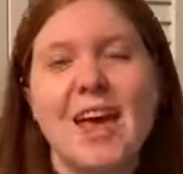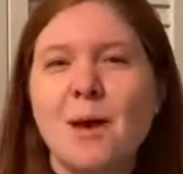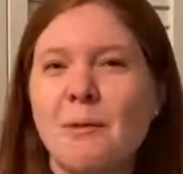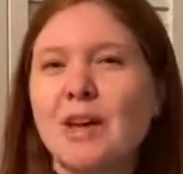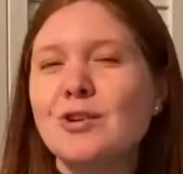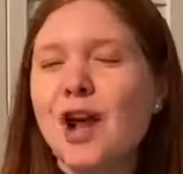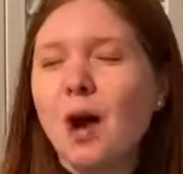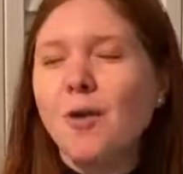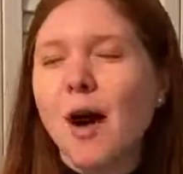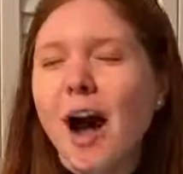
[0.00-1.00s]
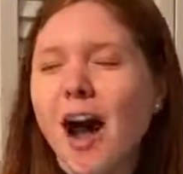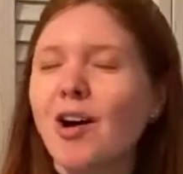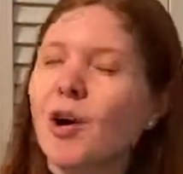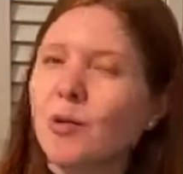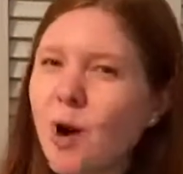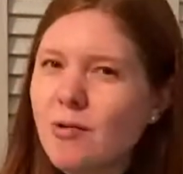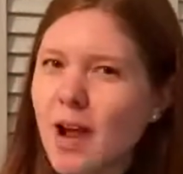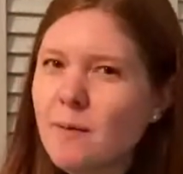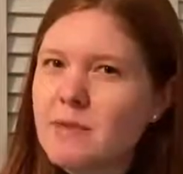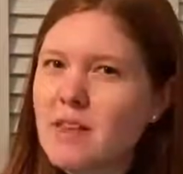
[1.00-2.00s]
But you know, our
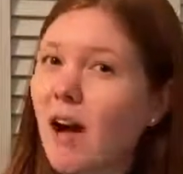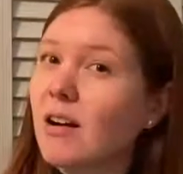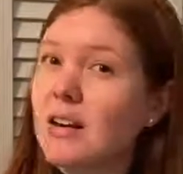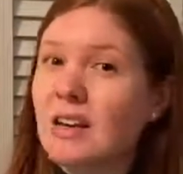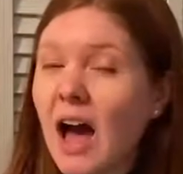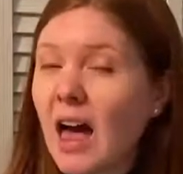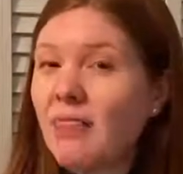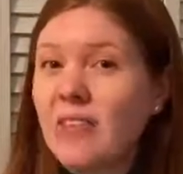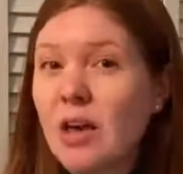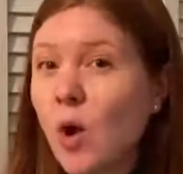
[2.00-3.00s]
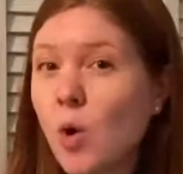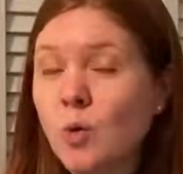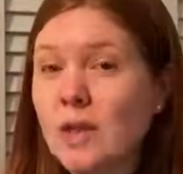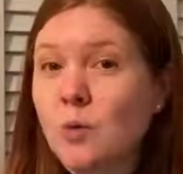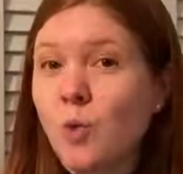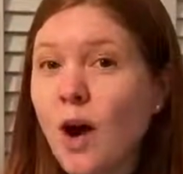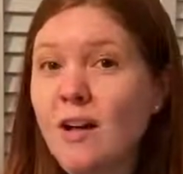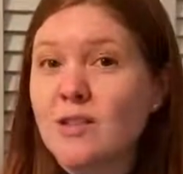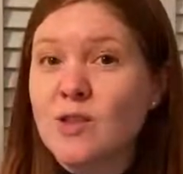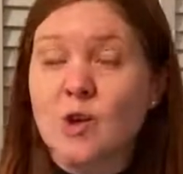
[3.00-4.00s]
grown-ups are not the only
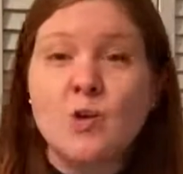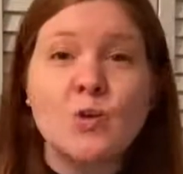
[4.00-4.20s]
ones who